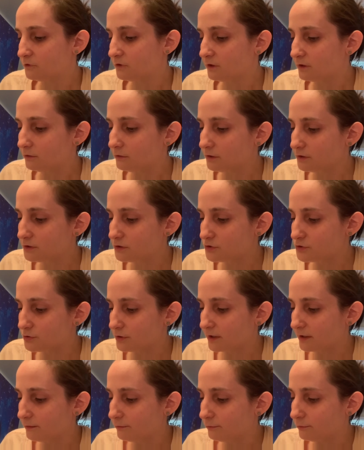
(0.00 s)
You get to
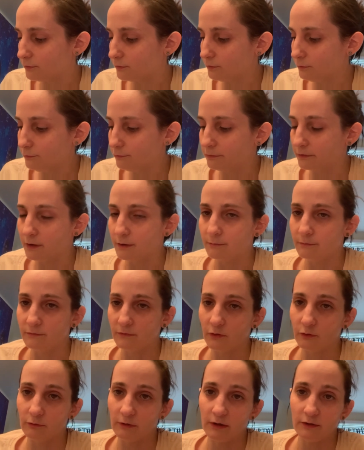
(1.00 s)
try food from
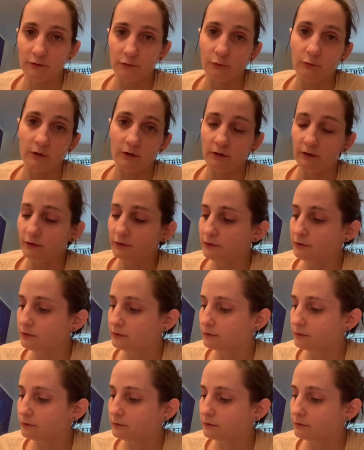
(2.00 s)
around the world.